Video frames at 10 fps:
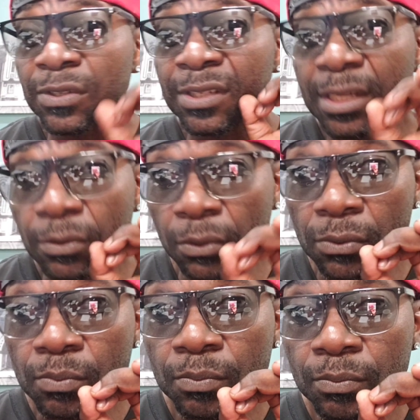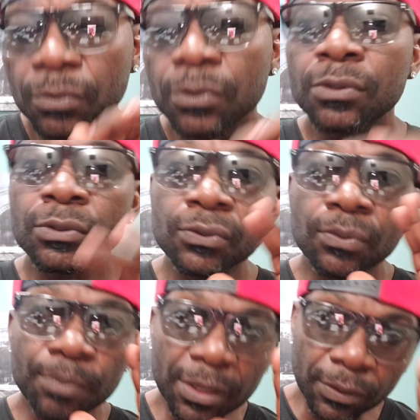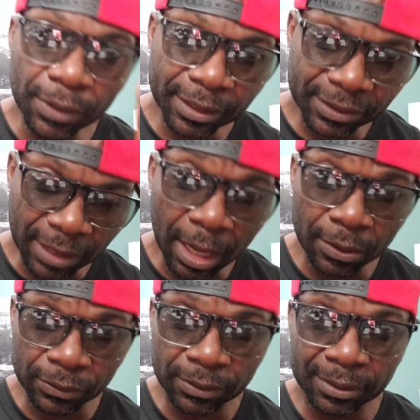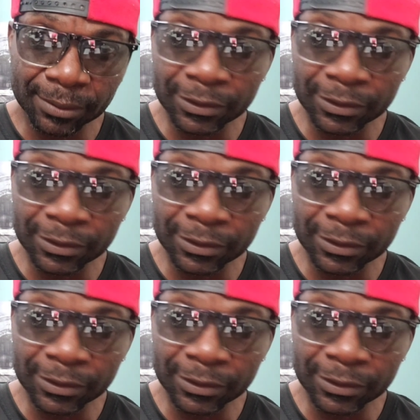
zero to millionaire status.